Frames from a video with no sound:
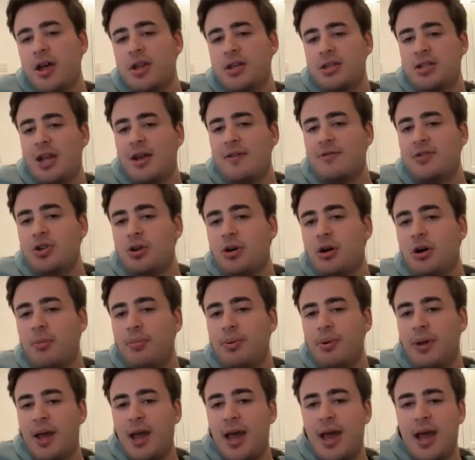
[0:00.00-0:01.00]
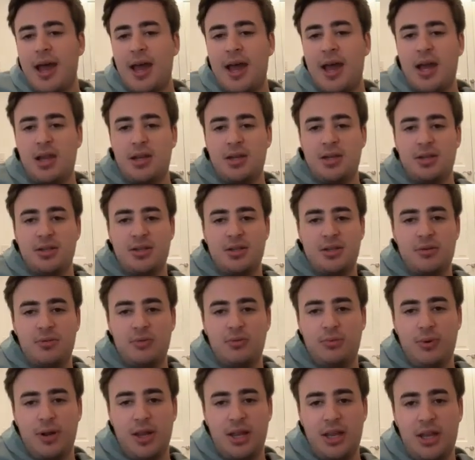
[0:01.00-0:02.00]
dev shop, and
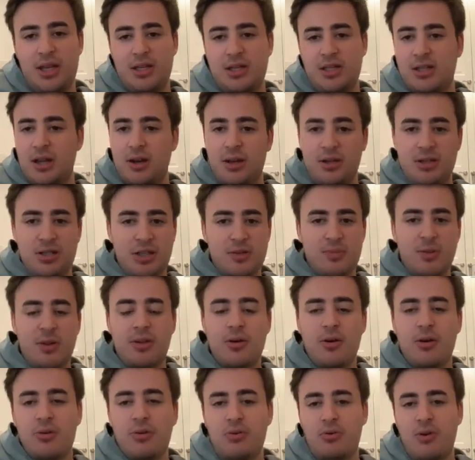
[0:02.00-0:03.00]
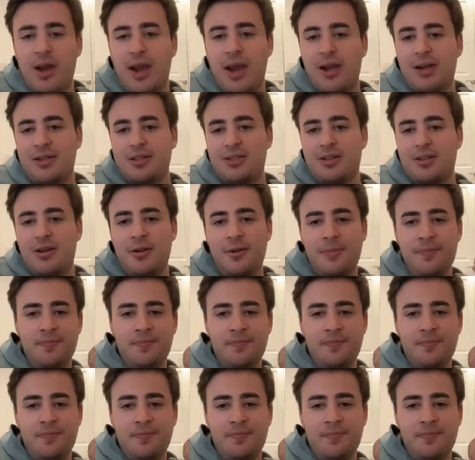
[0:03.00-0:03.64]
we signed a 6-month contract.